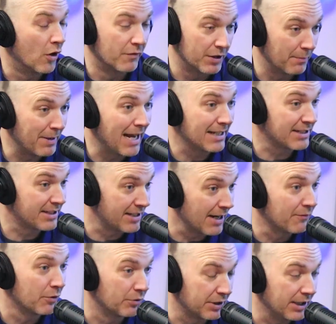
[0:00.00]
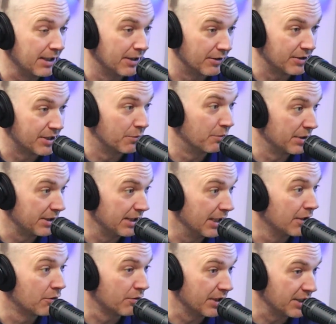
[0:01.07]
over the past several years, and with the
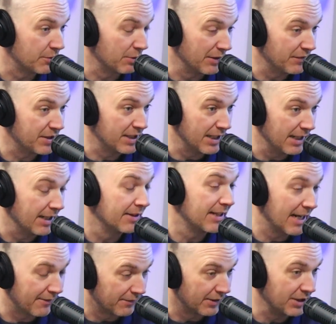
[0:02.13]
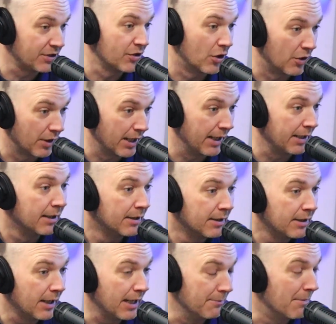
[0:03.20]
increase we've seen, and thankfully saw a
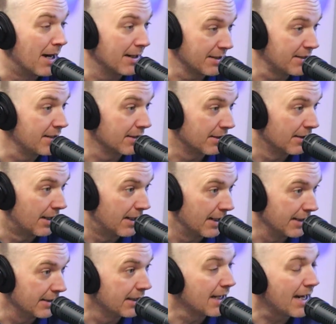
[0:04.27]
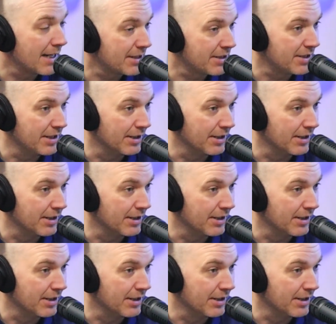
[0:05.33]
modest decline last